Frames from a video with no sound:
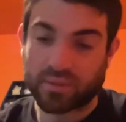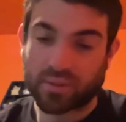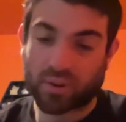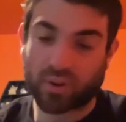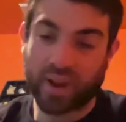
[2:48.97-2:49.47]

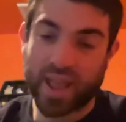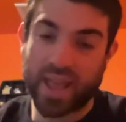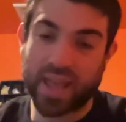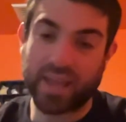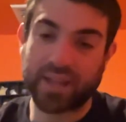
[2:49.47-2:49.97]
her
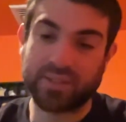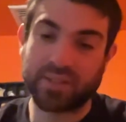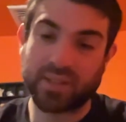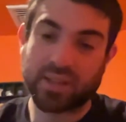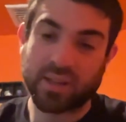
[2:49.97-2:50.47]
hand
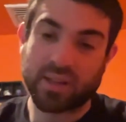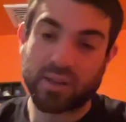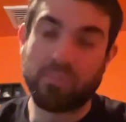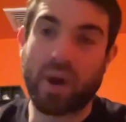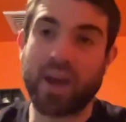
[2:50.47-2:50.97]

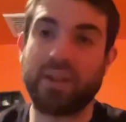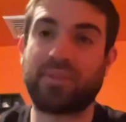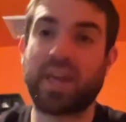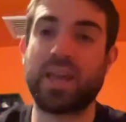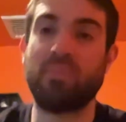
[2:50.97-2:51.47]
might have
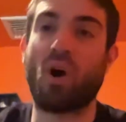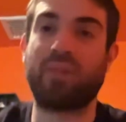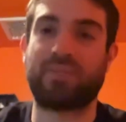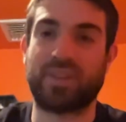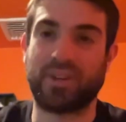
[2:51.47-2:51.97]
came
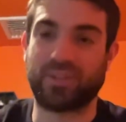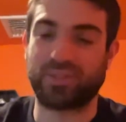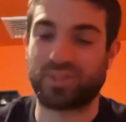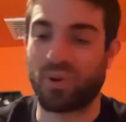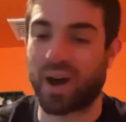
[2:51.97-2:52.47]
off here.
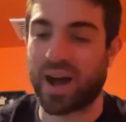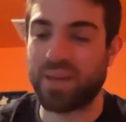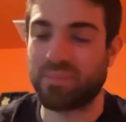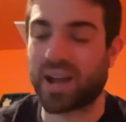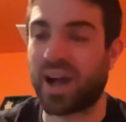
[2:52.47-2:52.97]
So
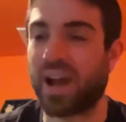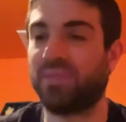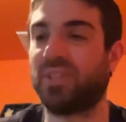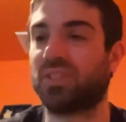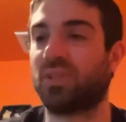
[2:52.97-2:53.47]
I'm kind
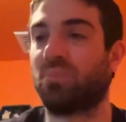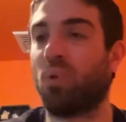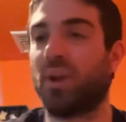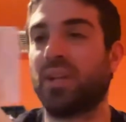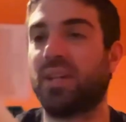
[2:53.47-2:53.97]
of disappointed